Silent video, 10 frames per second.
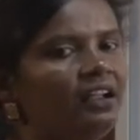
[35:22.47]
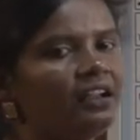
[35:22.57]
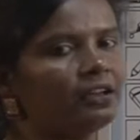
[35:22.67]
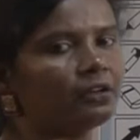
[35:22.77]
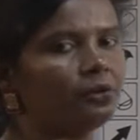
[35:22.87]

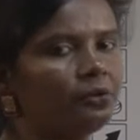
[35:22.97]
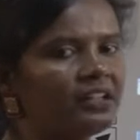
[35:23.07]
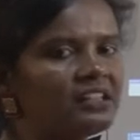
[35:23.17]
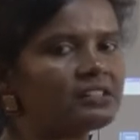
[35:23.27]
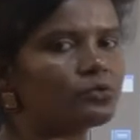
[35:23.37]

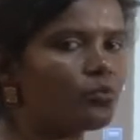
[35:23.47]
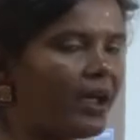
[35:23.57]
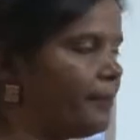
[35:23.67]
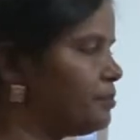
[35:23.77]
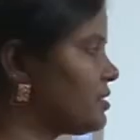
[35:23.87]
including
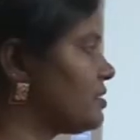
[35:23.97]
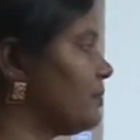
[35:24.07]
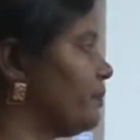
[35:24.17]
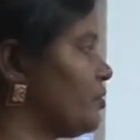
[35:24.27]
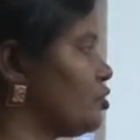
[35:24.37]
swabs
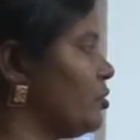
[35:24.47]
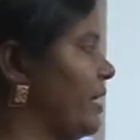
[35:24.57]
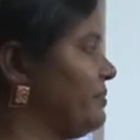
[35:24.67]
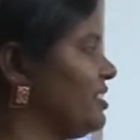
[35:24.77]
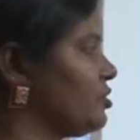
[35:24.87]

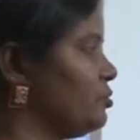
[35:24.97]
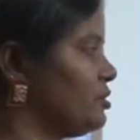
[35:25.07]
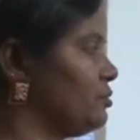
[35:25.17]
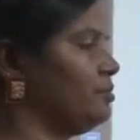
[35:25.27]
swab test which